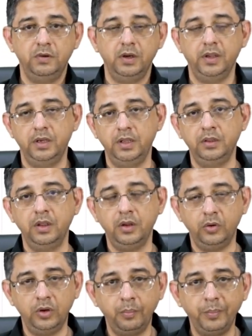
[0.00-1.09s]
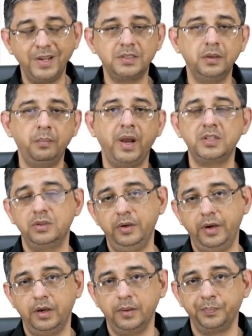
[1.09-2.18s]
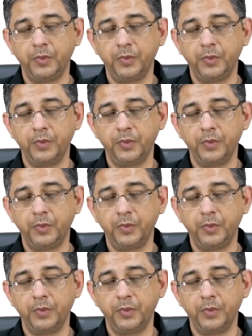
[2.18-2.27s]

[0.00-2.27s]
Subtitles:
lining. They're gonna mix and match the data.